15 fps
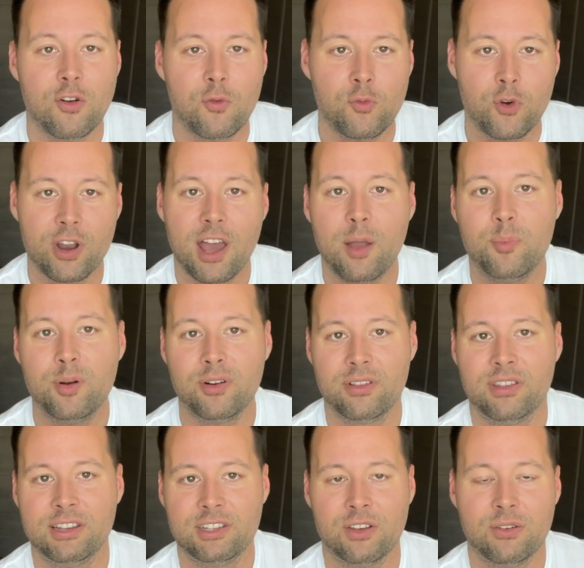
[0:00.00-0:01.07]
would I book
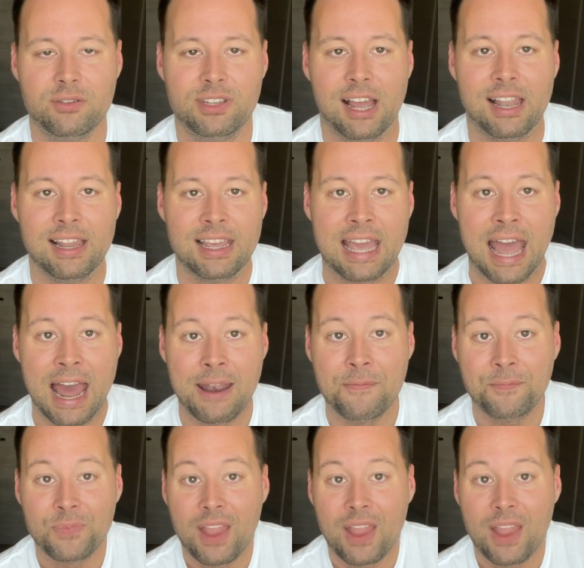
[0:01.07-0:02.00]
this hotel again?